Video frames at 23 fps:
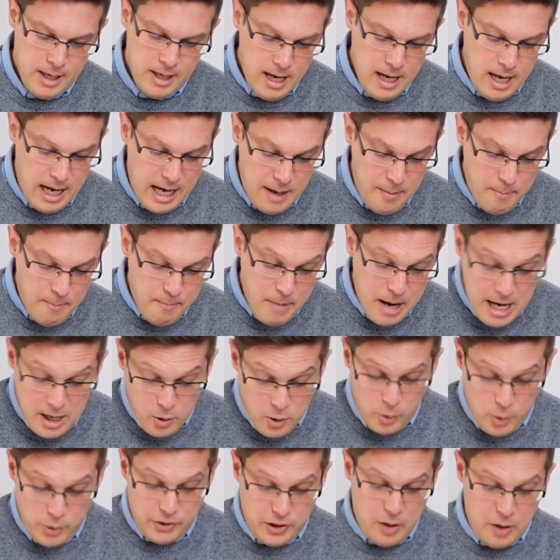It may
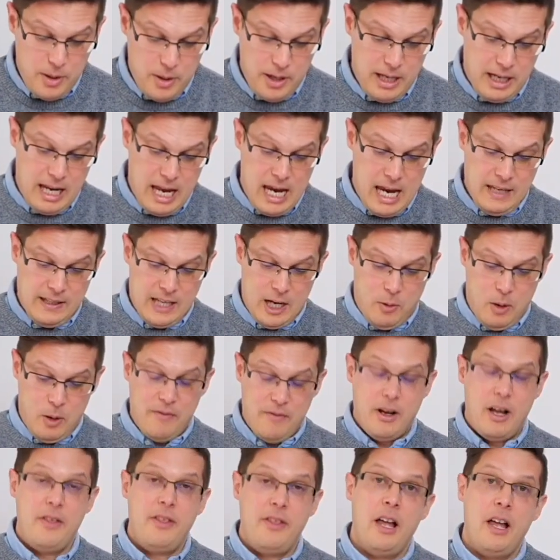also be the case,
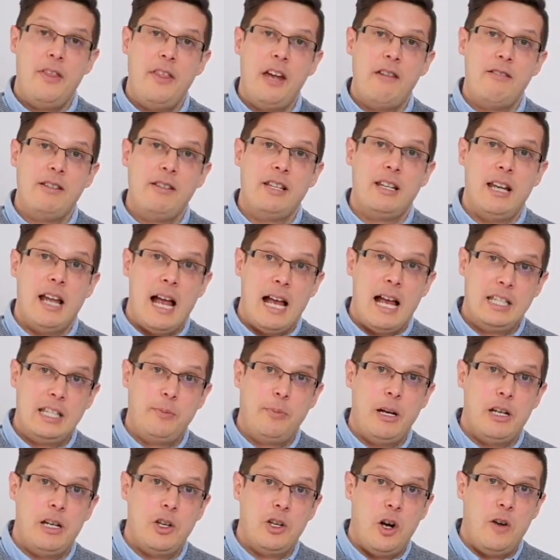however, that there is an
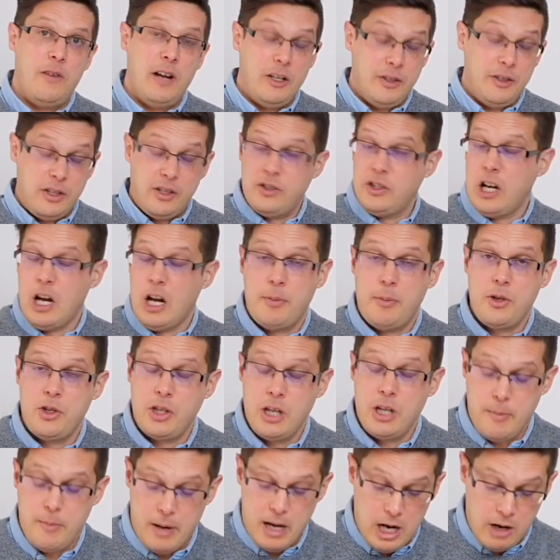aspect of our
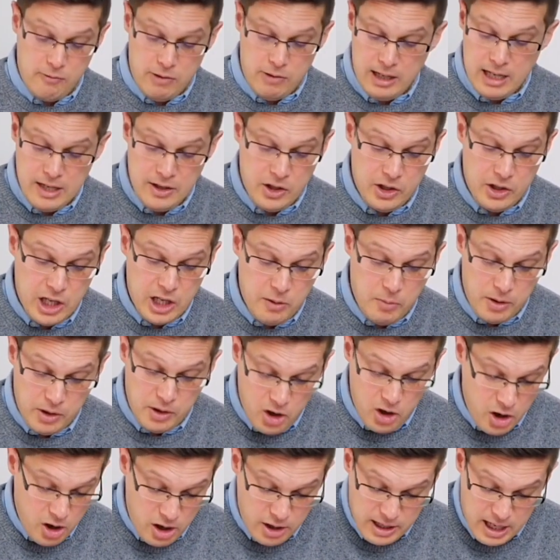discipleship, our relationship with
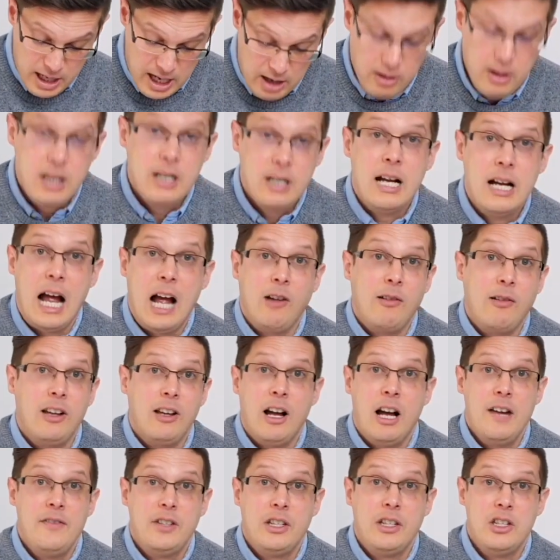God, our
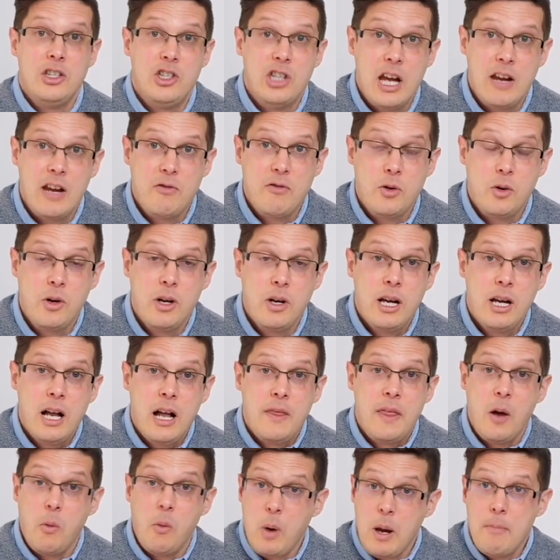lives in general,
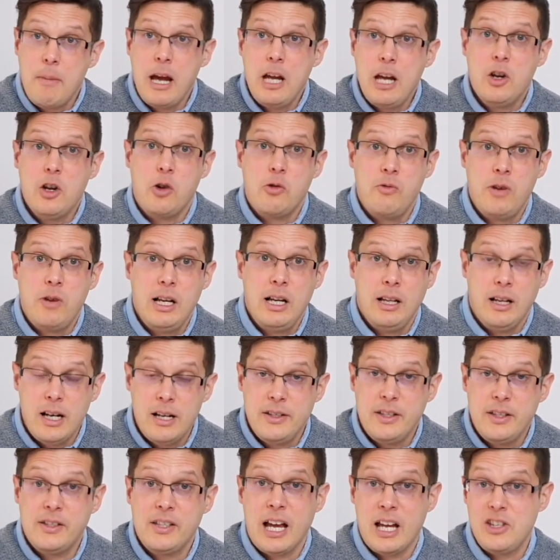that we may not realise
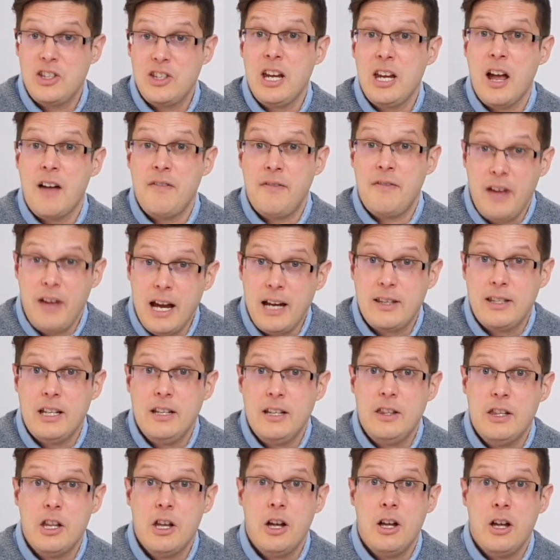is actually affecting
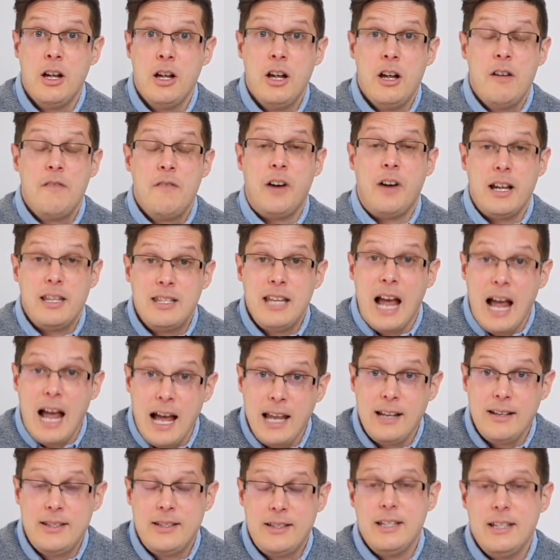the
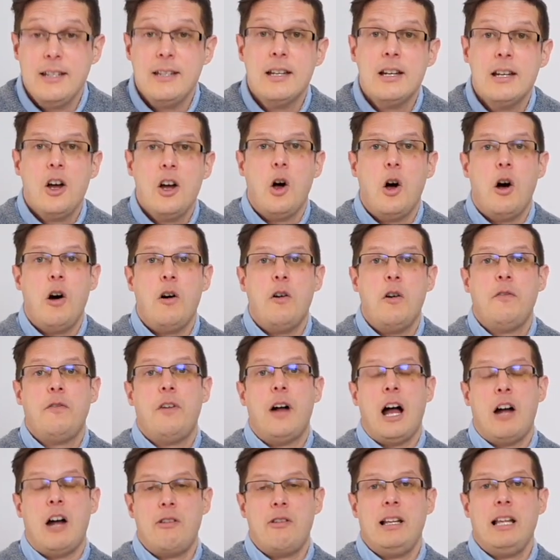vitality of
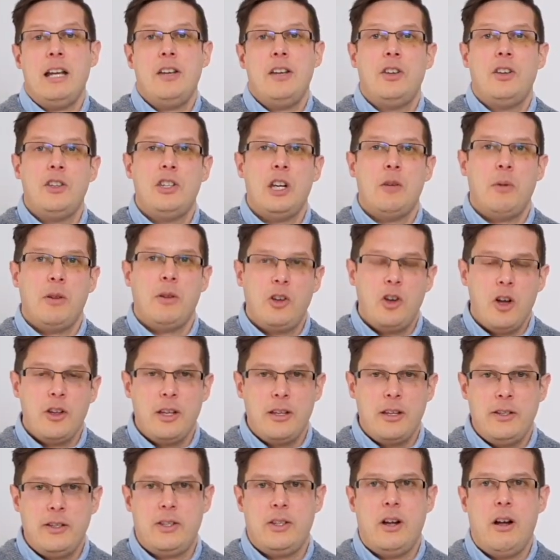our relationship with God at
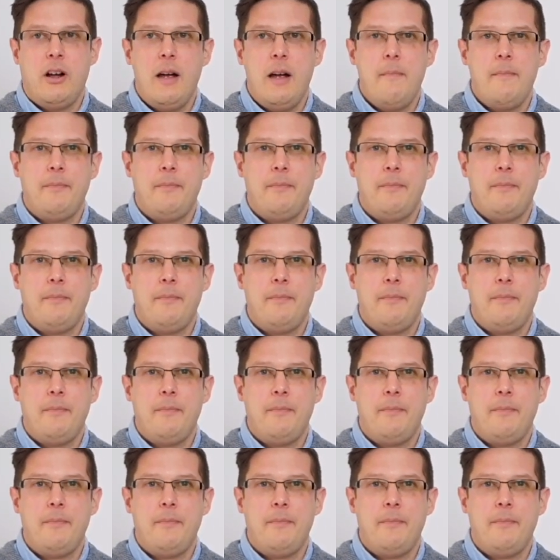this time.